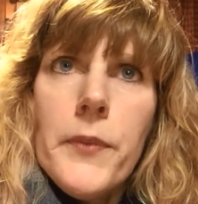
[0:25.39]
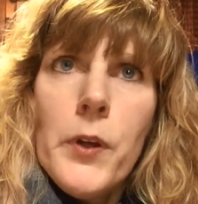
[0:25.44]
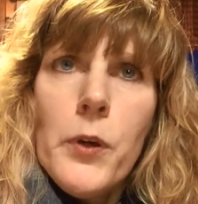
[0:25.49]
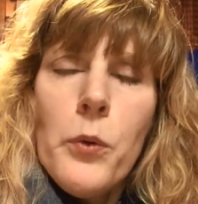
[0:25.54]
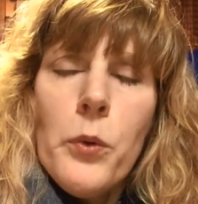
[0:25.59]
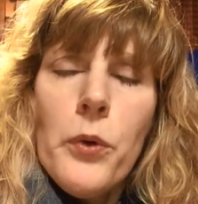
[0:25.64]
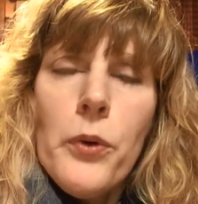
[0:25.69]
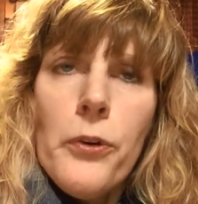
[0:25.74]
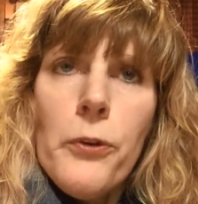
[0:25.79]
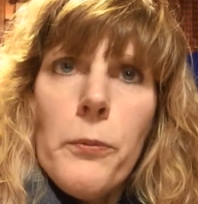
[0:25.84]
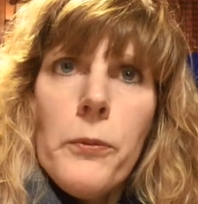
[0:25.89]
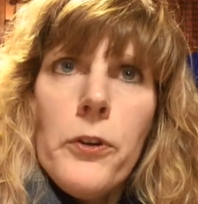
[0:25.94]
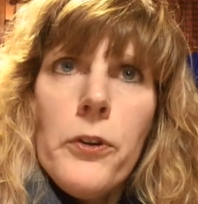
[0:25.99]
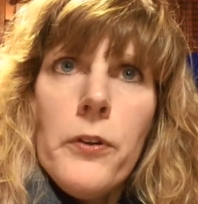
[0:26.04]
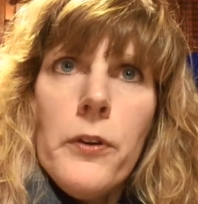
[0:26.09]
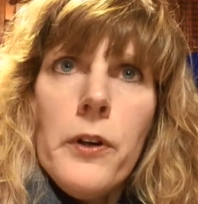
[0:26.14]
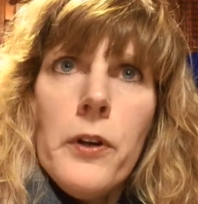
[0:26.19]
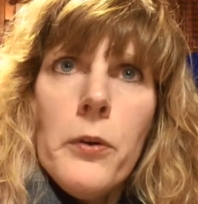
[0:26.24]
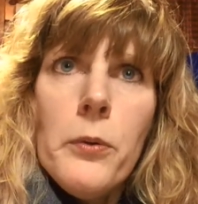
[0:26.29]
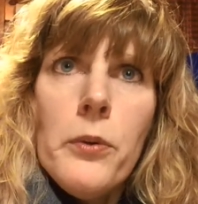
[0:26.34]
course
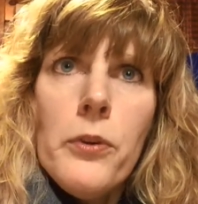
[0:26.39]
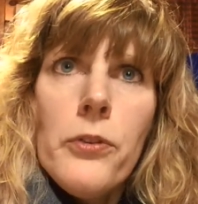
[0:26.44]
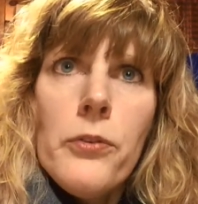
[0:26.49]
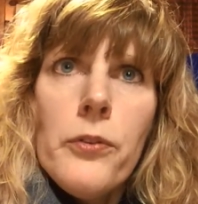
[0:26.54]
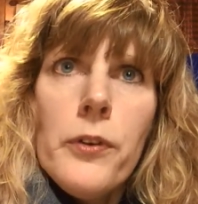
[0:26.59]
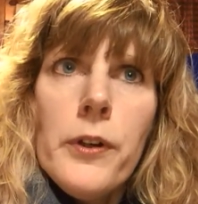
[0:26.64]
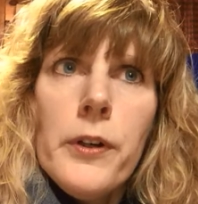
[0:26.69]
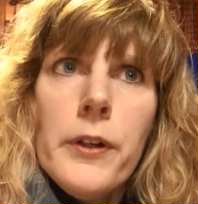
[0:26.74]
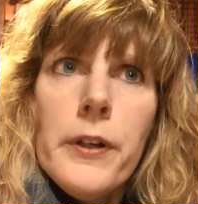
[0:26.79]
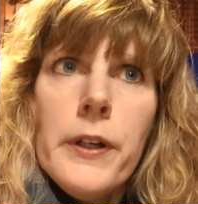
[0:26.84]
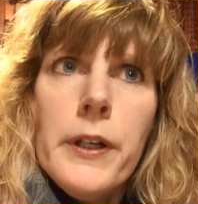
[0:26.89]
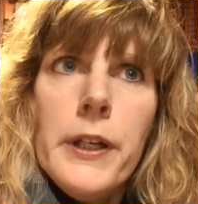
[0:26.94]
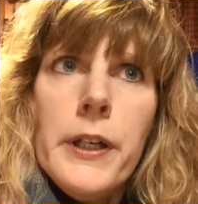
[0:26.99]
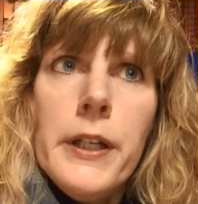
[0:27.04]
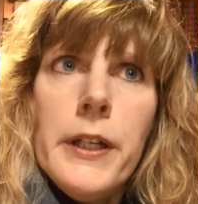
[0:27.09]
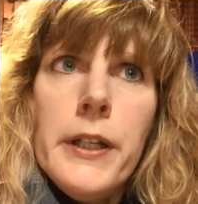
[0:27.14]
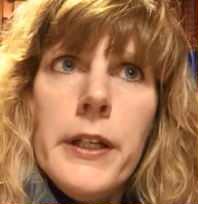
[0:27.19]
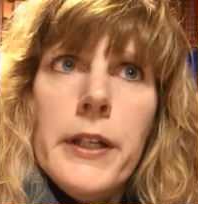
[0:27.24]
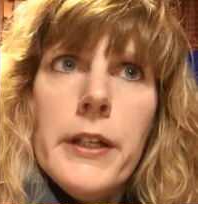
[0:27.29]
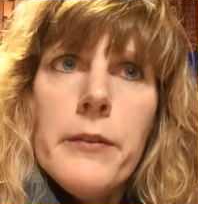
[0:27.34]
material was
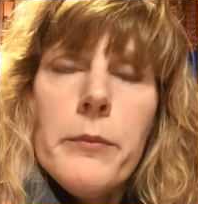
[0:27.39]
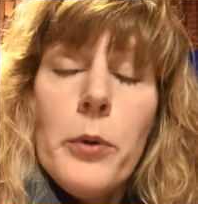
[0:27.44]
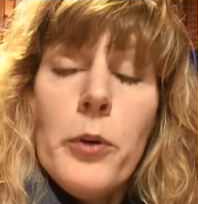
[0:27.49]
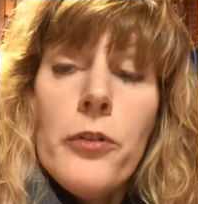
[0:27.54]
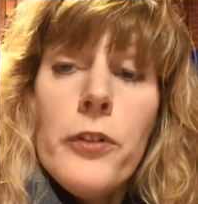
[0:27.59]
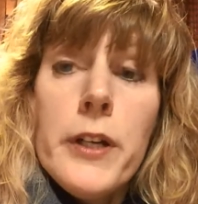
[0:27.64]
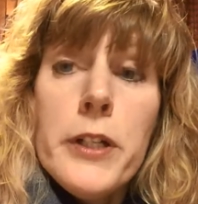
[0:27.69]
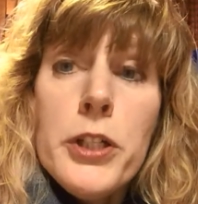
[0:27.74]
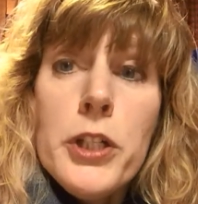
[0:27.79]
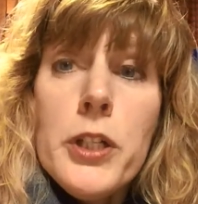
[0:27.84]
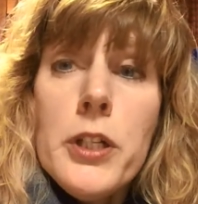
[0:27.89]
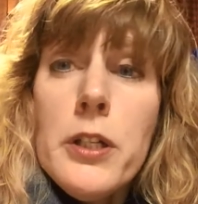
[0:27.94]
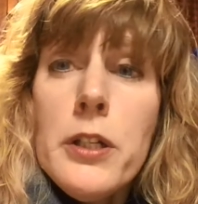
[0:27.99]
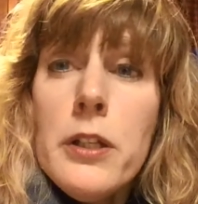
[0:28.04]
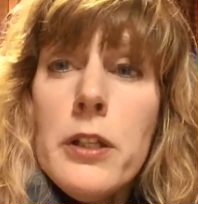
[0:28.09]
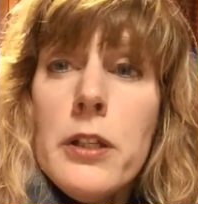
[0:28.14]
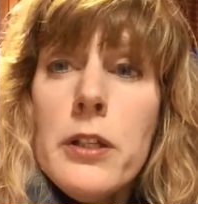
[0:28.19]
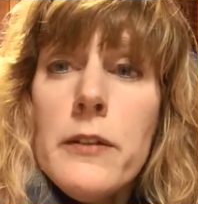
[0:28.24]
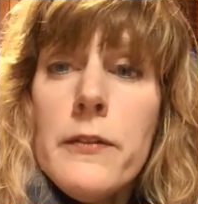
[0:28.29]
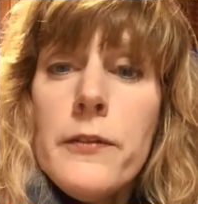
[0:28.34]
very
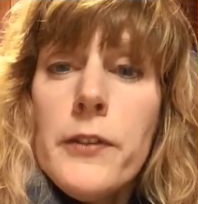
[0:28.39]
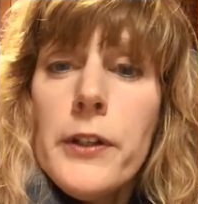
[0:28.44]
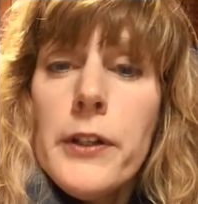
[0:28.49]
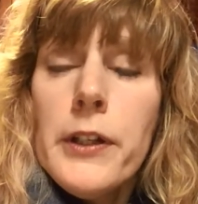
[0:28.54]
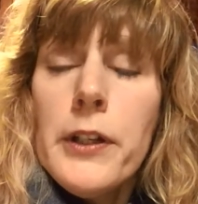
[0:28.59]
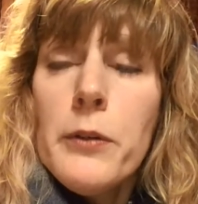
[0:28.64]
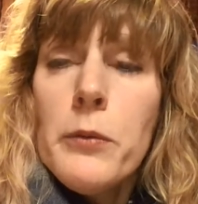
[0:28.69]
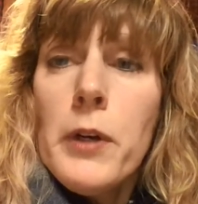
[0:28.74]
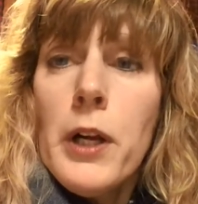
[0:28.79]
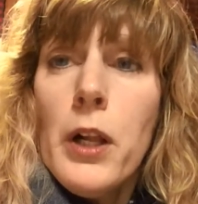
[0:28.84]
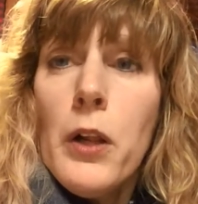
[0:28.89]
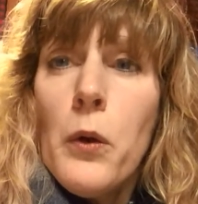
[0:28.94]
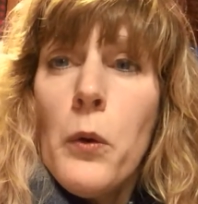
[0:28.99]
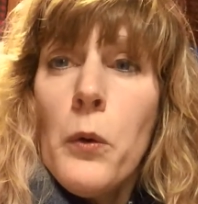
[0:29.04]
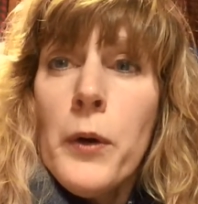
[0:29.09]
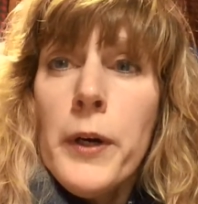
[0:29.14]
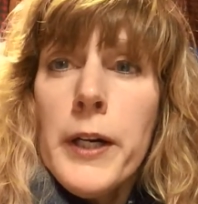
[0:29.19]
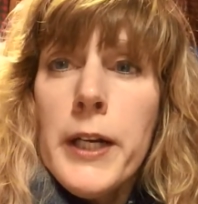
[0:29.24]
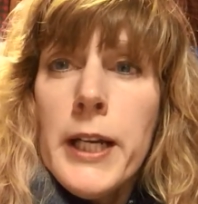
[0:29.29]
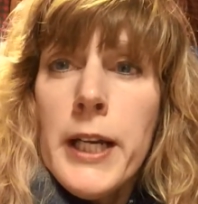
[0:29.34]
professional, very well
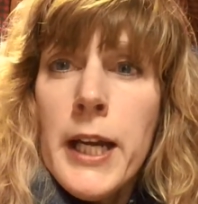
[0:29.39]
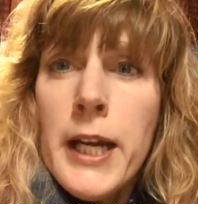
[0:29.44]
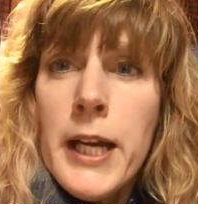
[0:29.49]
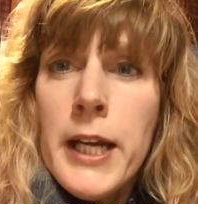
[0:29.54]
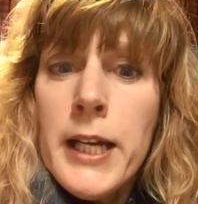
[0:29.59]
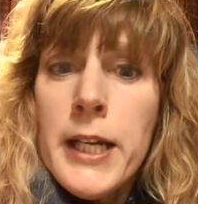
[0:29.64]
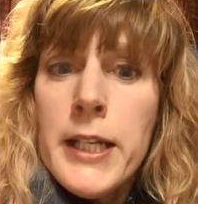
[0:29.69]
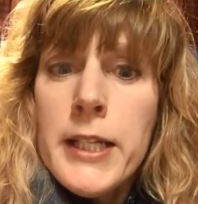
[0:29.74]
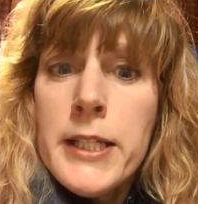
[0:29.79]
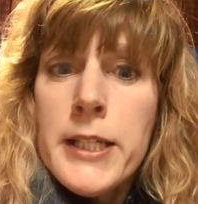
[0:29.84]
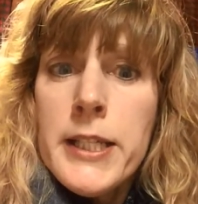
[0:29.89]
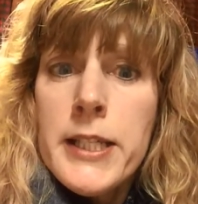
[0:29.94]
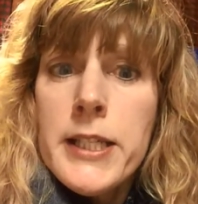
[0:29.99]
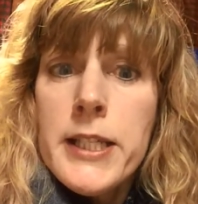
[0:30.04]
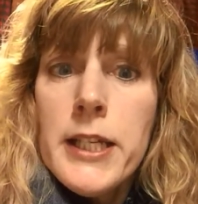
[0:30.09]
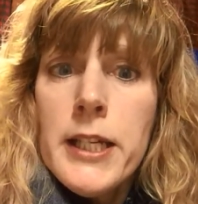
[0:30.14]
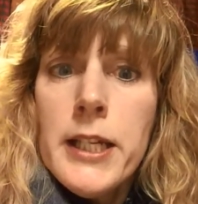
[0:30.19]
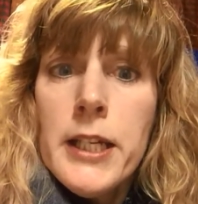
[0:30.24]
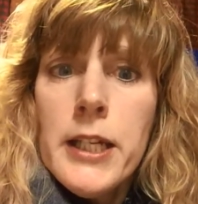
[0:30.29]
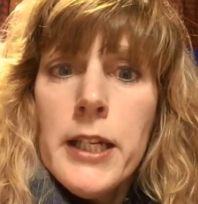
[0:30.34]
organized.